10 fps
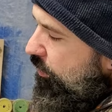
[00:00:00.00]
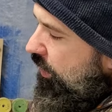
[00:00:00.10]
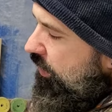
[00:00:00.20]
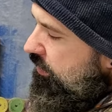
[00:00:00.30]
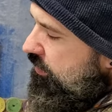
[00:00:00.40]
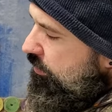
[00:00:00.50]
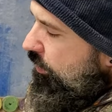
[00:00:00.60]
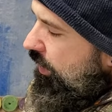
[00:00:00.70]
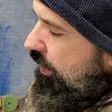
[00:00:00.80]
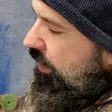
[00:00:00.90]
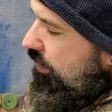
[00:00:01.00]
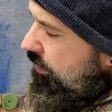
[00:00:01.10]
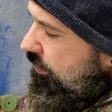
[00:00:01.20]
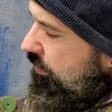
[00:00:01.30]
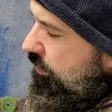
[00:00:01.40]
runs around
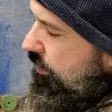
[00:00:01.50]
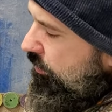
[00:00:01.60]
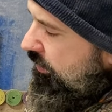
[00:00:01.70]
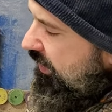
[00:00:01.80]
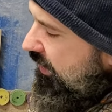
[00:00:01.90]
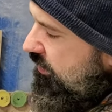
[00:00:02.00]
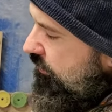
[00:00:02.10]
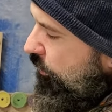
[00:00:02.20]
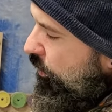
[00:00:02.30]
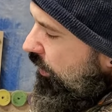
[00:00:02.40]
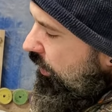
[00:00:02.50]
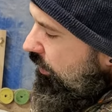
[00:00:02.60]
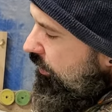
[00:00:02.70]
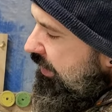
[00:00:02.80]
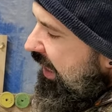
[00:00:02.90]

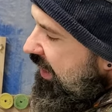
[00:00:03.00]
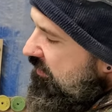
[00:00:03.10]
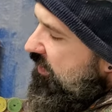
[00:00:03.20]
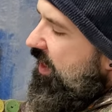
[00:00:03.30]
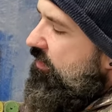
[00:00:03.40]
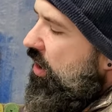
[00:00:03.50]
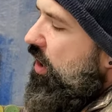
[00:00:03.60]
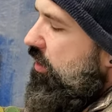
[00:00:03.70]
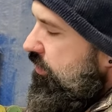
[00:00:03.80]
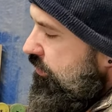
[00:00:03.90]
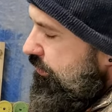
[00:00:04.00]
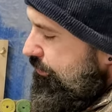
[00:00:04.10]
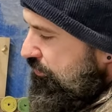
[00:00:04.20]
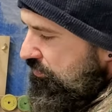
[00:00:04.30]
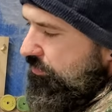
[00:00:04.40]
$1,495.
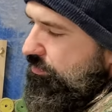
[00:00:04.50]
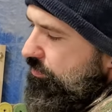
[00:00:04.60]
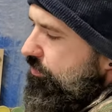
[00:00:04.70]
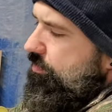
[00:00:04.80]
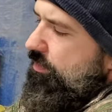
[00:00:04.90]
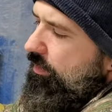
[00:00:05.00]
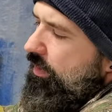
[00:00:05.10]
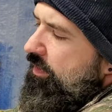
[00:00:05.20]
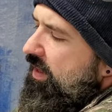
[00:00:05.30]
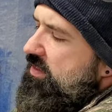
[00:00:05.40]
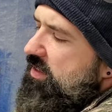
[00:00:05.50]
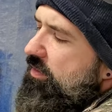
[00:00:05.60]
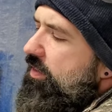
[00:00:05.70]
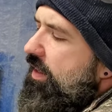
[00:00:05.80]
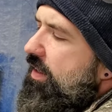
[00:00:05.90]
That's
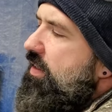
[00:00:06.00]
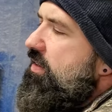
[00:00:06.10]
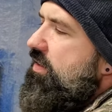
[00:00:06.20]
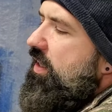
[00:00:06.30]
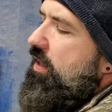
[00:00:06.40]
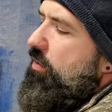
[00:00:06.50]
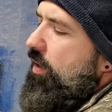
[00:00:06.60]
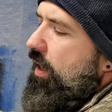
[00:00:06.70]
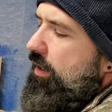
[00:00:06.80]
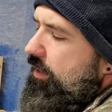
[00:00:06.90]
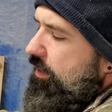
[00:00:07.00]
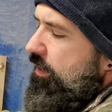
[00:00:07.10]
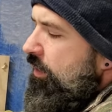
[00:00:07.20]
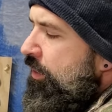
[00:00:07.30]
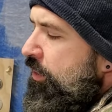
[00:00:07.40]
everything in this kit right here.
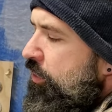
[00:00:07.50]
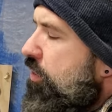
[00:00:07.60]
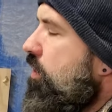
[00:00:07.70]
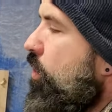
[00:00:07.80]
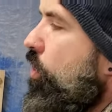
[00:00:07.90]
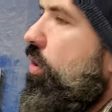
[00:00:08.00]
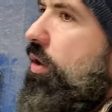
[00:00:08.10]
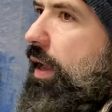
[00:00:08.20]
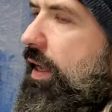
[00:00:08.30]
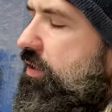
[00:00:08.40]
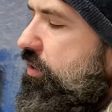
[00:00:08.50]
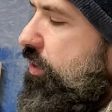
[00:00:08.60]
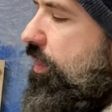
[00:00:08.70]
You can order extra